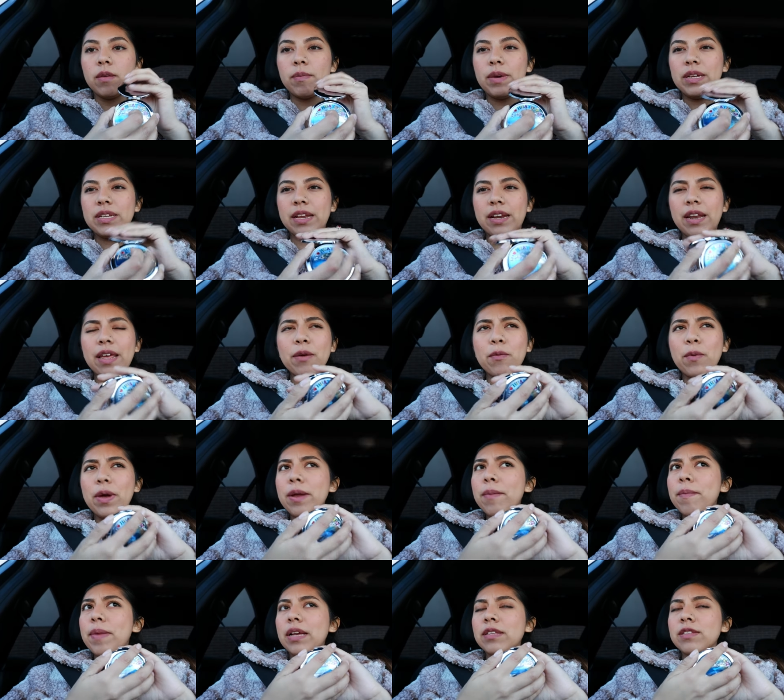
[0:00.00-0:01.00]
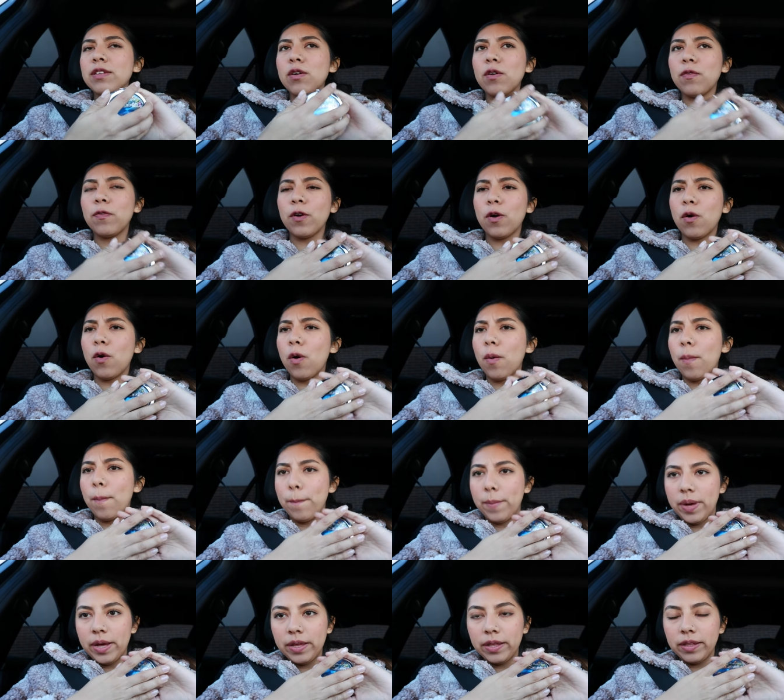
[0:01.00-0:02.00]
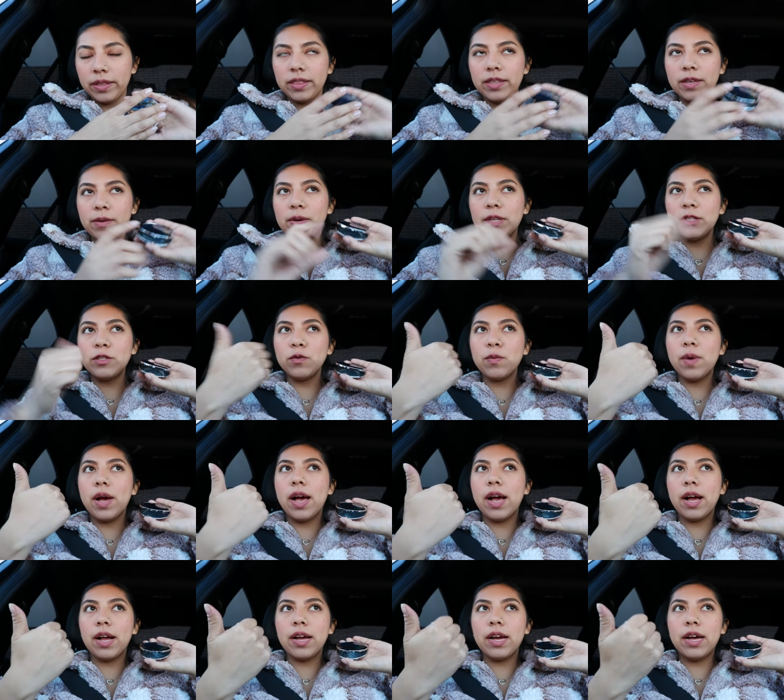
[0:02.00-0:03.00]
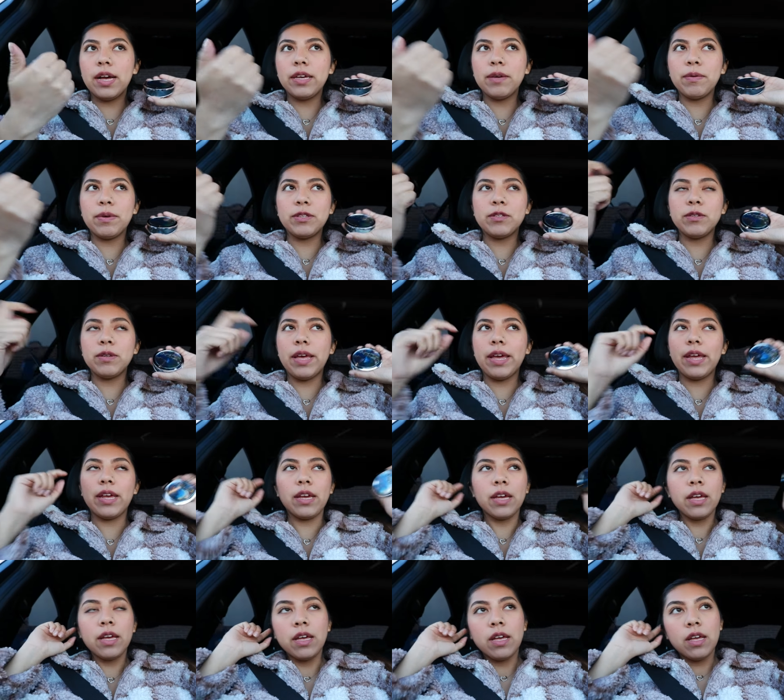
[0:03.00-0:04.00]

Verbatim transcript: My dad like went to Mexico for a whole month. He went to Oaxaca. He went to like